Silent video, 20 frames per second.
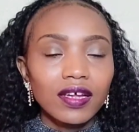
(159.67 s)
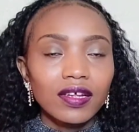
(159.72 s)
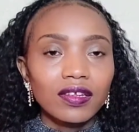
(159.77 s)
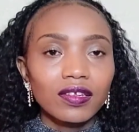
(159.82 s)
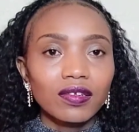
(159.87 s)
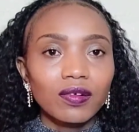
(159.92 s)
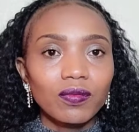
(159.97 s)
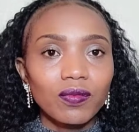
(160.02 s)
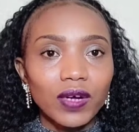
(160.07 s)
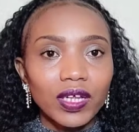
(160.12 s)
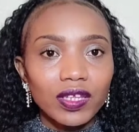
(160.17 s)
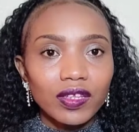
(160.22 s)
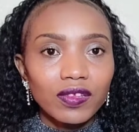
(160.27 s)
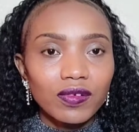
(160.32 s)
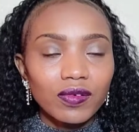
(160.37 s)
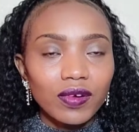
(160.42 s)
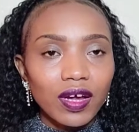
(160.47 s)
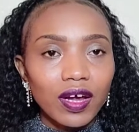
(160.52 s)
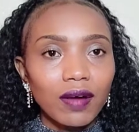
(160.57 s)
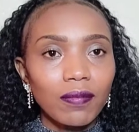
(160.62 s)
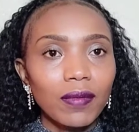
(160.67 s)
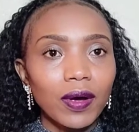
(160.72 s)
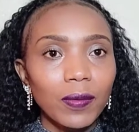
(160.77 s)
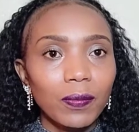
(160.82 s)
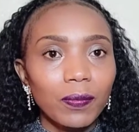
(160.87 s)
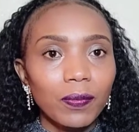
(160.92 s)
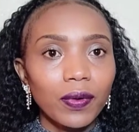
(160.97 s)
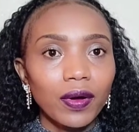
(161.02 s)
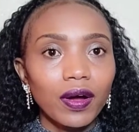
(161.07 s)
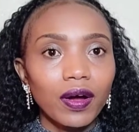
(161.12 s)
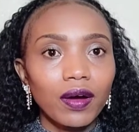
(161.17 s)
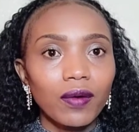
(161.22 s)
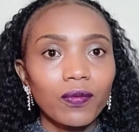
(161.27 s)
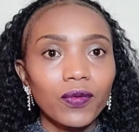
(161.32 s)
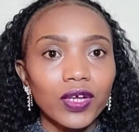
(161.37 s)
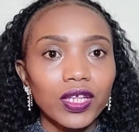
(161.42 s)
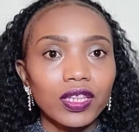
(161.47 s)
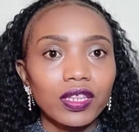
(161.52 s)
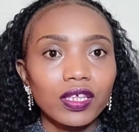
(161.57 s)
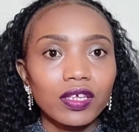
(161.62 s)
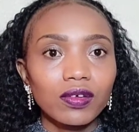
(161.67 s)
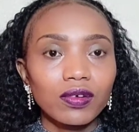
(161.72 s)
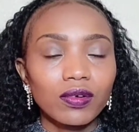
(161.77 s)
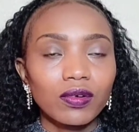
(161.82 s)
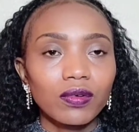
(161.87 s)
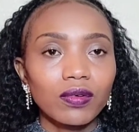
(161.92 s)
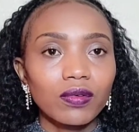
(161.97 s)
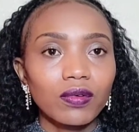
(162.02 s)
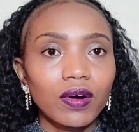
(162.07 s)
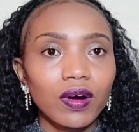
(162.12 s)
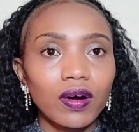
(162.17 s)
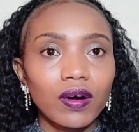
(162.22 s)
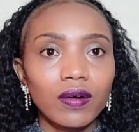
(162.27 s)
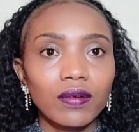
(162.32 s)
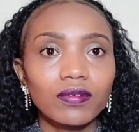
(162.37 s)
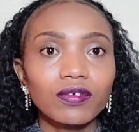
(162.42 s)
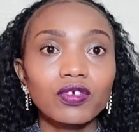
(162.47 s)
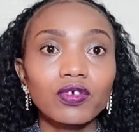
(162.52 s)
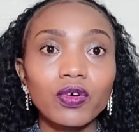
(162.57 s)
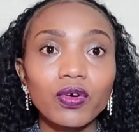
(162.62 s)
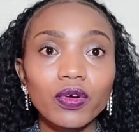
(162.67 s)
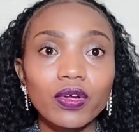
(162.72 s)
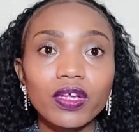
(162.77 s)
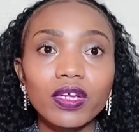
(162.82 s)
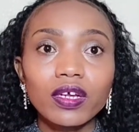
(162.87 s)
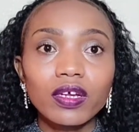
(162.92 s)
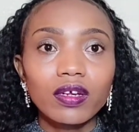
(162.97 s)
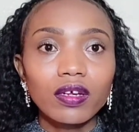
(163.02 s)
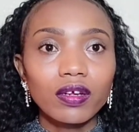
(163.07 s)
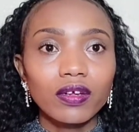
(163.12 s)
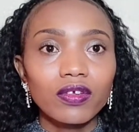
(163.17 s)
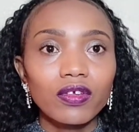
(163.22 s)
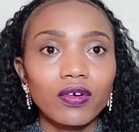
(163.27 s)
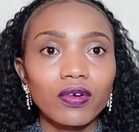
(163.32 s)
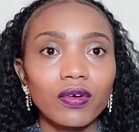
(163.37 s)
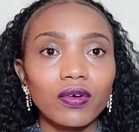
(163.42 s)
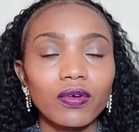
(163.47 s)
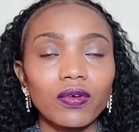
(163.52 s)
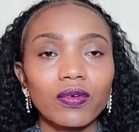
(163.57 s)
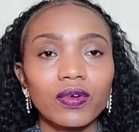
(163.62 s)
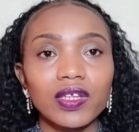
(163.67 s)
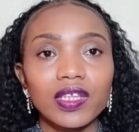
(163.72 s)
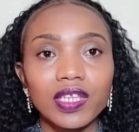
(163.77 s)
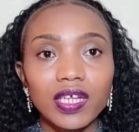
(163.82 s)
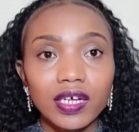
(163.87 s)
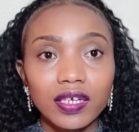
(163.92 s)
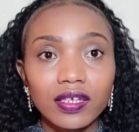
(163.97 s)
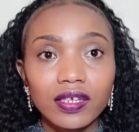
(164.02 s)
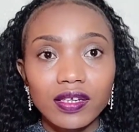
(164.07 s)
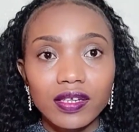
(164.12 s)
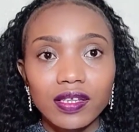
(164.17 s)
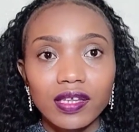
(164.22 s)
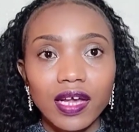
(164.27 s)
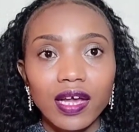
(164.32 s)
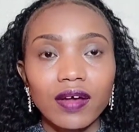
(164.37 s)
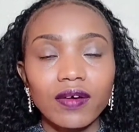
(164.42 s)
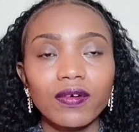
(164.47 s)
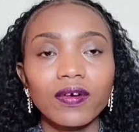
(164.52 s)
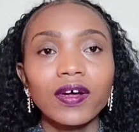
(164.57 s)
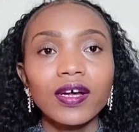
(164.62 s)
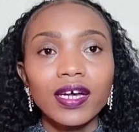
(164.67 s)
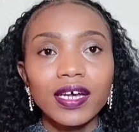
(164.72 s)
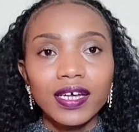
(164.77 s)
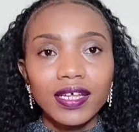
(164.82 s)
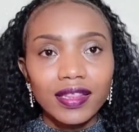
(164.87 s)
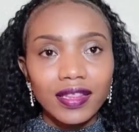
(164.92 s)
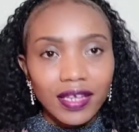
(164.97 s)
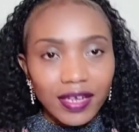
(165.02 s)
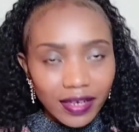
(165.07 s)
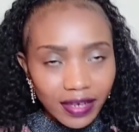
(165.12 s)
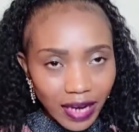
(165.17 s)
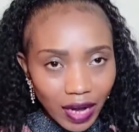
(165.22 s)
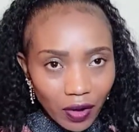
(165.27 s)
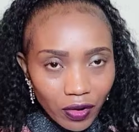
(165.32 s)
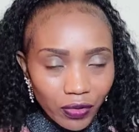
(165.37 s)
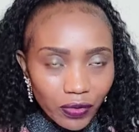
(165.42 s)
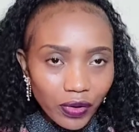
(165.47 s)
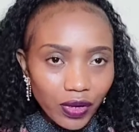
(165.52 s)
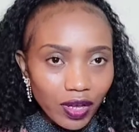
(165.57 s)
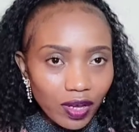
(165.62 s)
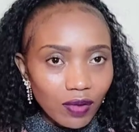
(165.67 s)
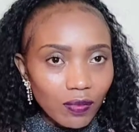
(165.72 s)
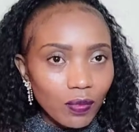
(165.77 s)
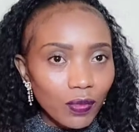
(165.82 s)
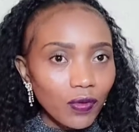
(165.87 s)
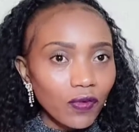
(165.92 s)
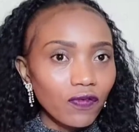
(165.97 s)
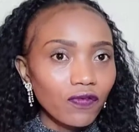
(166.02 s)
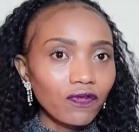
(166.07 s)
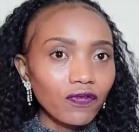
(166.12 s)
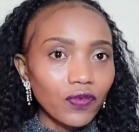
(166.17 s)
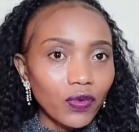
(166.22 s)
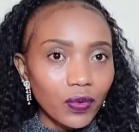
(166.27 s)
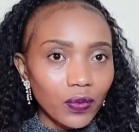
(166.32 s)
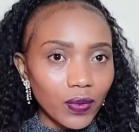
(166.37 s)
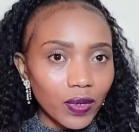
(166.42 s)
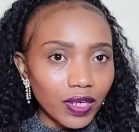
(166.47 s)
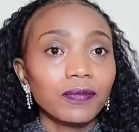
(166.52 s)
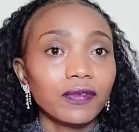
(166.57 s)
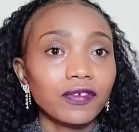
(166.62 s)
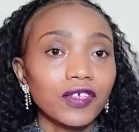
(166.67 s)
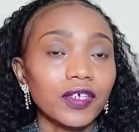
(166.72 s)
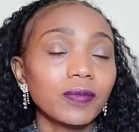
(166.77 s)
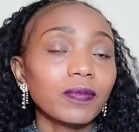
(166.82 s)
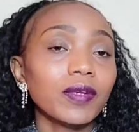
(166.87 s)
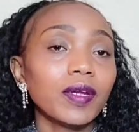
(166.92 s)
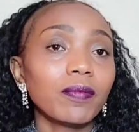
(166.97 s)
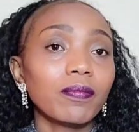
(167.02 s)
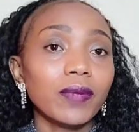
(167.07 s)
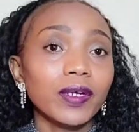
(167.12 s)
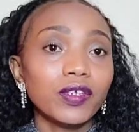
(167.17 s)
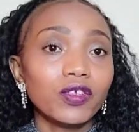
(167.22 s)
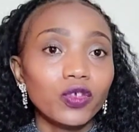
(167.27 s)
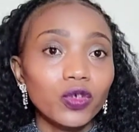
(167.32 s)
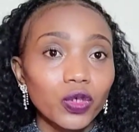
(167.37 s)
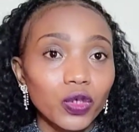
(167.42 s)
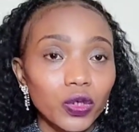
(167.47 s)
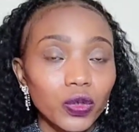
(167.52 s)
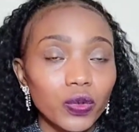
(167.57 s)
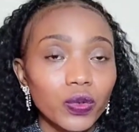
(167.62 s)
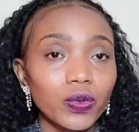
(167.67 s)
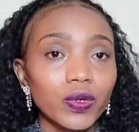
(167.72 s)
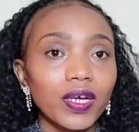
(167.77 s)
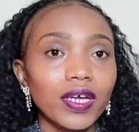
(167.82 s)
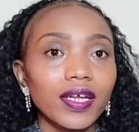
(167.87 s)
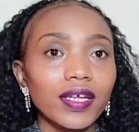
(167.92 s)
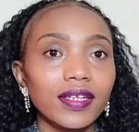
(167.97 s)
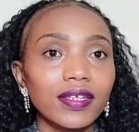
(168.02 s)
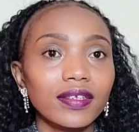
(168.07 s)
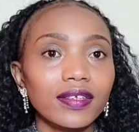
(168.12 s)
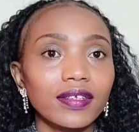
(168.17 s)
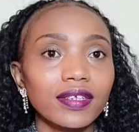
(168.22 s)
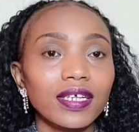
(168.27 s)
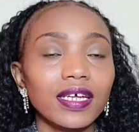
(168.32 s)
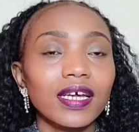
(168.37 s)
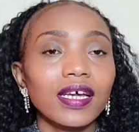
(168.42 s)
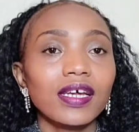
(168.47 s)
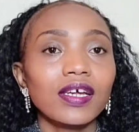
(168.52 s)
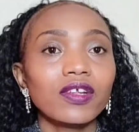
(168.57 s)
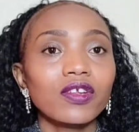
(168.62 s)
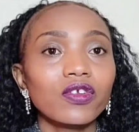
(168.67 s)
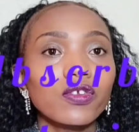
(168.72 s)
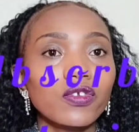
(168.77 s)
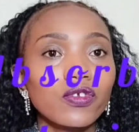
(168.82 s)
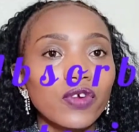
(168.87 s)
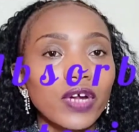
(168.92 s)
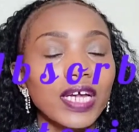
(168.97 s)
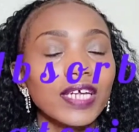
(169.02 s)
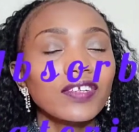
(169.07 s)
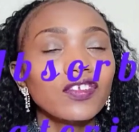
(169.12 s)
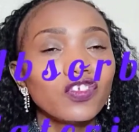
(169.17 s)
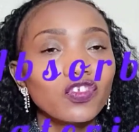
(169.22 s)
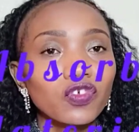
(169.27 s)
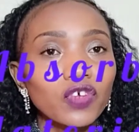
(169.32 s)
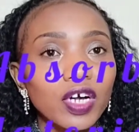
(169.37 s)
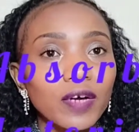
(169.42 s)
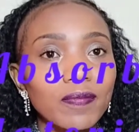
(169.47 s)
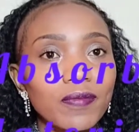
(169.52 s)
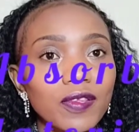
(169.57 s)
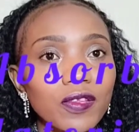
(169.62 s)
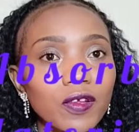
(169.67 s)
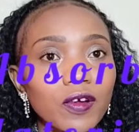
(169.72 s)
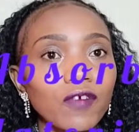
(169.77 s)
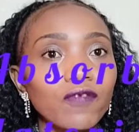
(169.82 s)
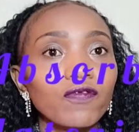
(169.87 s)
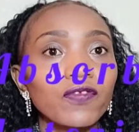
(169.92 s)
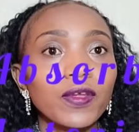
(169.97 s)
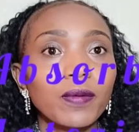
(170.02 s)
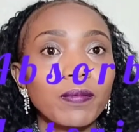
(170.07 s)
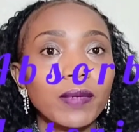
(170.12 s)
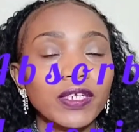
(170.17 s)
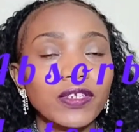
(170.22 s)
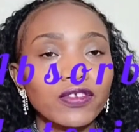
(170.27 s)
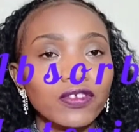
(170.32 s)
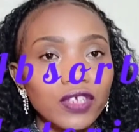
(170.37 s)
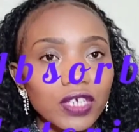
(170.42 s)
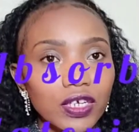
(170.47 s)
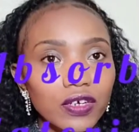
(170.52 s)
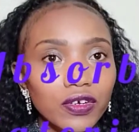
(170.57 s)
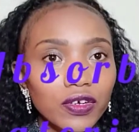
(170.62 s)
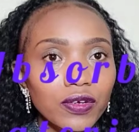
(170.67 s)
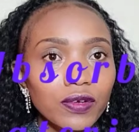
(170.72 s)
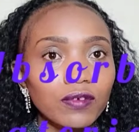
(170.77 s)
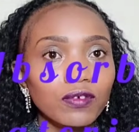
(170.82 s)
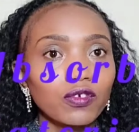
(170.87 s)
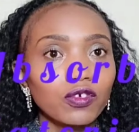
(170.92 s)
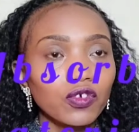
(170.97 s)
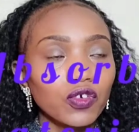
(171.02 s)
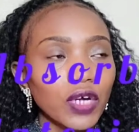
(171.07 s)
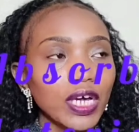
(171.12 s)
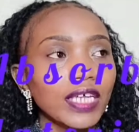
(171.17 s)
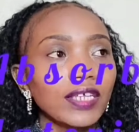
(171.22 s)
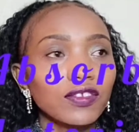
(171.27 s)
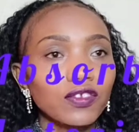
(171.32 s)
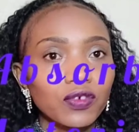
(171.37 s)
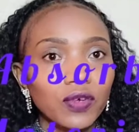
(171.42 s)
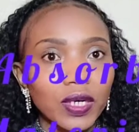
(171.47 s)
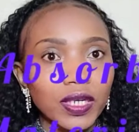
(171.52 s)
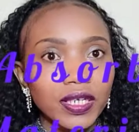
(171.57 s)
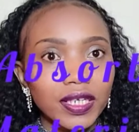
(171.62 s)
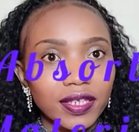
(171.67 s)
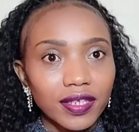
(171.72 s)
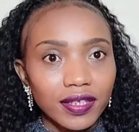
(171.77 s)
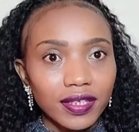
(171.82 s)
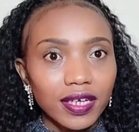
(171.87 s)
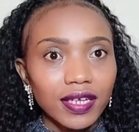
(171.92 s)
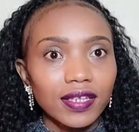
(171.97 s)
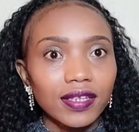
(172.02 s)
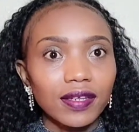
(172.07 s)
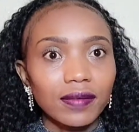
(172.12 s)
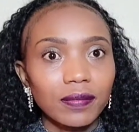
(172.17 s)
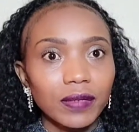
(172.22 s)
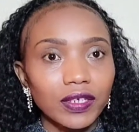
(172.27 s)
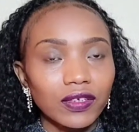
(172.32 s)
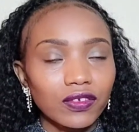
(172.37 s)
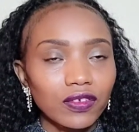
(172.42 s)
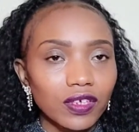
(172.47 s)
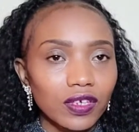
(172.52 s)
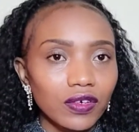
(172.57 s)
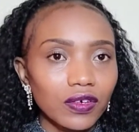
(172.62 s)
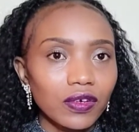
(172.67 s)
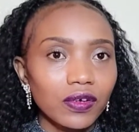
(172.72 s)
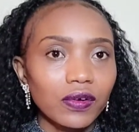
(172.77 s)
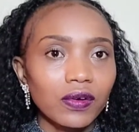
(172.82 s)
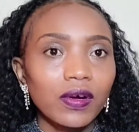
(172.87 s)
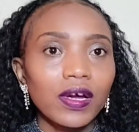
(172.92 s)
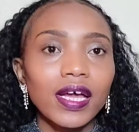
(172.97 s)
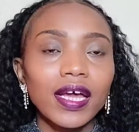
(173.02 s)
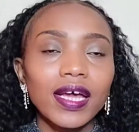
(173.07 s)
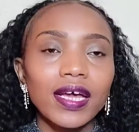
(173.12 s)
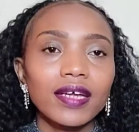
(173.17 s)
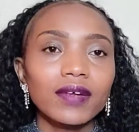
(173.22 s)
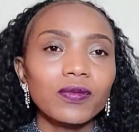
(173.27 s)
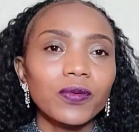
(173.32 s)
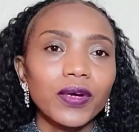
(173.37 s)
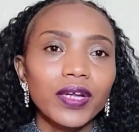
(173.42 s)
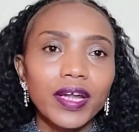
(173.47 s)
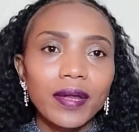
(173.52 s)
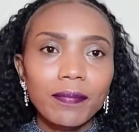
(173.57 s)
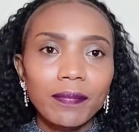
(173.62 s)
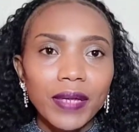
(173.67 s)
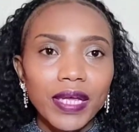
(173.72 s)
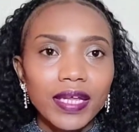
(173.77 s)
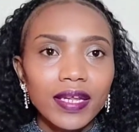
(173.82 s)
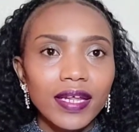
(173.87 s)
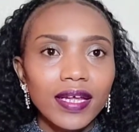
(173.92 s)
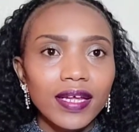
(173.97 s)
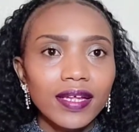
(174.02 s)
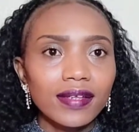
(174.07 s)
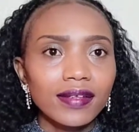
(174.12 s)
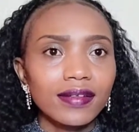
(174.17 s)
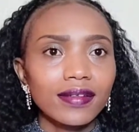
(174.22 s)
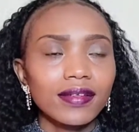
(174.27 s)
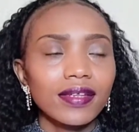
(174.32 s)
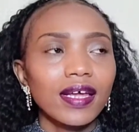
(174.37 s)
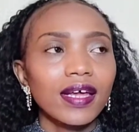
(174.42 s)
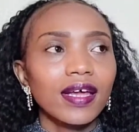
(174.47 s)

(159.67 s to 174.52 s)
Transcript: So once you come up with knowing your study style, then now you can move forward. Tip number two is try to absorb the material, try to understand the material. And what I mean is,